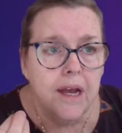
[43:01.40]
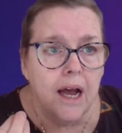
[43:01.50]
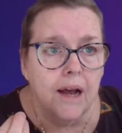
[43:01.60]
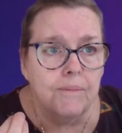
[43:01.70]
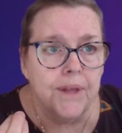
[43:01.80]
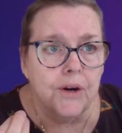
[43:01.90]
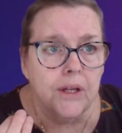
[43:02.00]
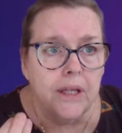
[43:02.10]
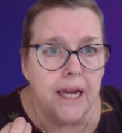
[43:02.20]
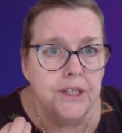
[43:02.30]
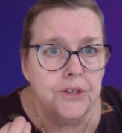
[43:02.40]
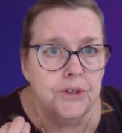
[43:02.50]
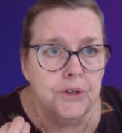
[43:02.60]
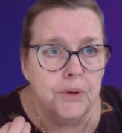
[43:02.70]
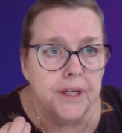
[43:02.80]
that are aligned to
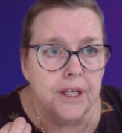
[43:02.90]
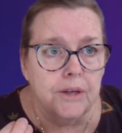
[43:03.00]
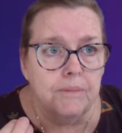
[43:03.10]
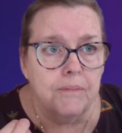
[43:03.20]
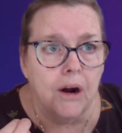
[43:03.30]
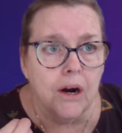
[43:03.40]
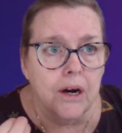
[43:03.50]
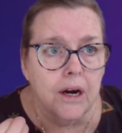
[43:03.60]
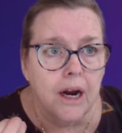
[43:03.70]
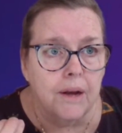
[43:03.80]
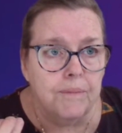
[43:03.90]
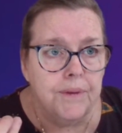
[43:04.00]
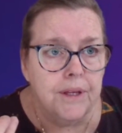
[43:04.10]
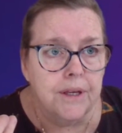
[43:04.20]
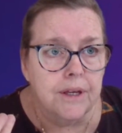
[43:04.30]
the curriculum are
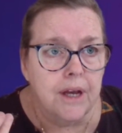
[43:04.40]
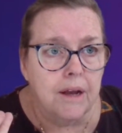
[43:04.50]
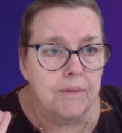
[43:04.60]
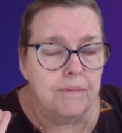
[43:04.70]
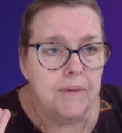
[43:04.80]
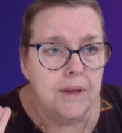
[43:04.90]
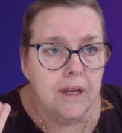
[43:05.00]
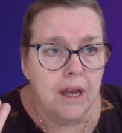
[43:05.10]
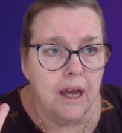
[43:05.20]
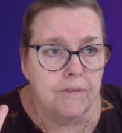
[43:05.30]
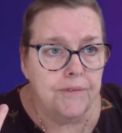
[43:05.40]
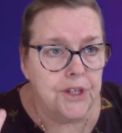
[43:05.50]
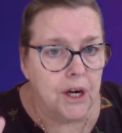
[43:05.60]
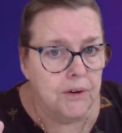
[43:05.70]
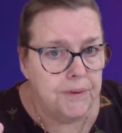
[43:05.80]
the
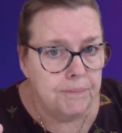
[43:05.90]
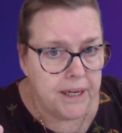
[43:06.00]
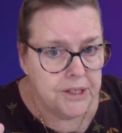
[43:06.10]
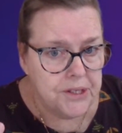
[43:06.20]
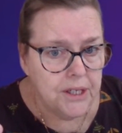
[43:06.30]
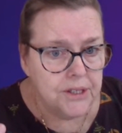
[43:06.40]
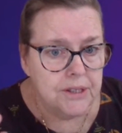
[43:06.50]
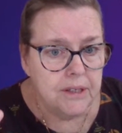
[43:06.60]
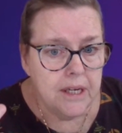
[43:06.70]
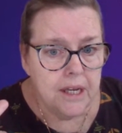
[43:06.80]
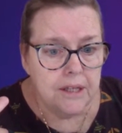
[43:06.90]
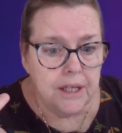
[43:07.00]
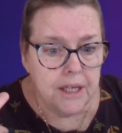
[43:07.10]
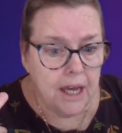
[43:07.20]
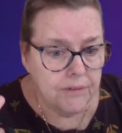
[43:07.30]
photography basics,
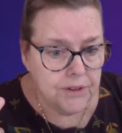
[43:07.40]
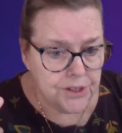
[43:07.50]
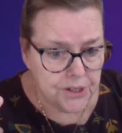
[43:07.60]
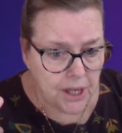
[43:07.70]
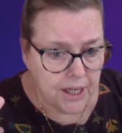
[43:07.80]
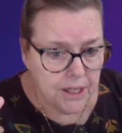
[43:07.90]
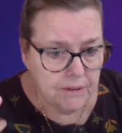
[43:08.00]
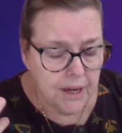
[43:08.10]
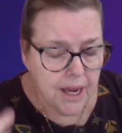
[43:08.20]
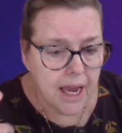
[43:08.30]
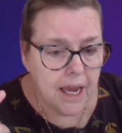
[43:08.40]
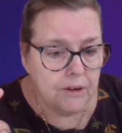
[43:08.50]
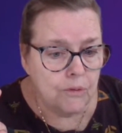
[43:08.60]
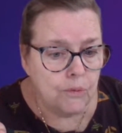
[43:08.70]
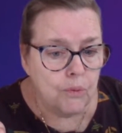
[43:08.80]
the cover design,
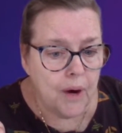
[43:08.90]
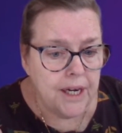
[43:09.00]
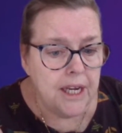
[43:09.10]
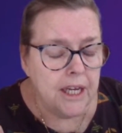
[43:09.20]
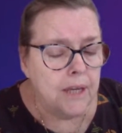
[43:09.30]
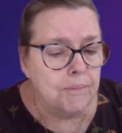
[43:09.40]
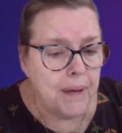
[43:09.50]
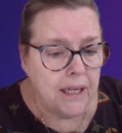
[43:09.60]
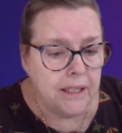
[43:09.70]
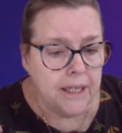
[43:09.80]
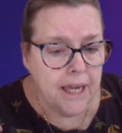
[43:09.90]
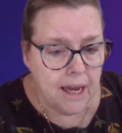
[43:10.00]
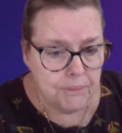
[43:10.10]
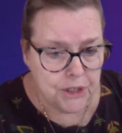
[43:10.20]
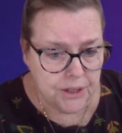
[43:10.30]
and writing a compelling
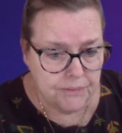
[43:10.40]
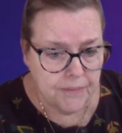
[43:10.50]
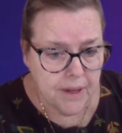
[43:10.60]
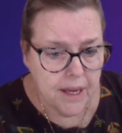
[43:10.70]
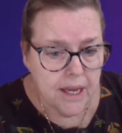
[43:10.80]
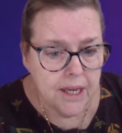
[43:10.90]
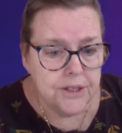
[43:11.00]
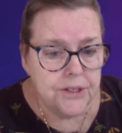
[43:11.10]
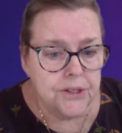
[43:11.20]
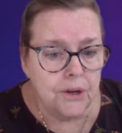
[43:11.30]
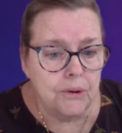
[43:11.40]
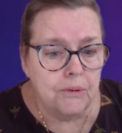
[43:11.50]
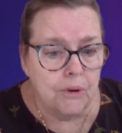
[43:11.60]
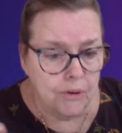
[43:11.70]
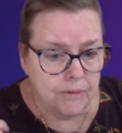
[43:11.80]
caption.
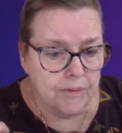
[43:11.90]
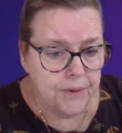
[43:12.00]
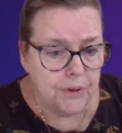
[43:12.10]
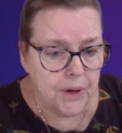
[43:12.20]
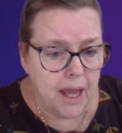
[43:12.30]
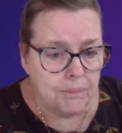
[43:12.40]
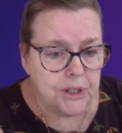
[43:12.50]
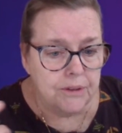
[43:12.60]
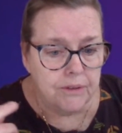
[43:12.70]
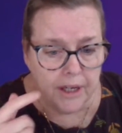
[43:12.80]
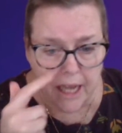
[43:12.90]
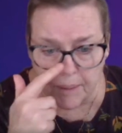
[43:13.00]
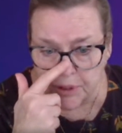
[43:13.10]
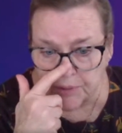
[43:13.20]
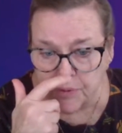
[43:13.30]
So, or photo caption, a
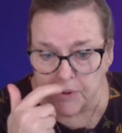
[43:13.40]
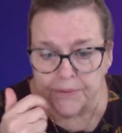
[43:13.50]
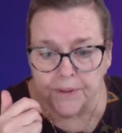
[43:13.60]
caption for